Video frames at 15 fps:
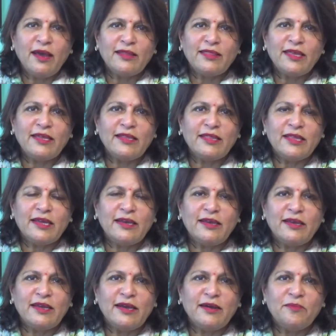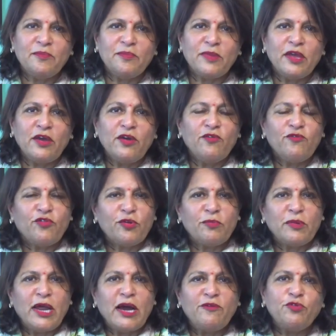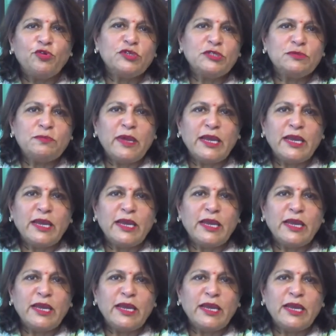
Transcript: I think that from Davos,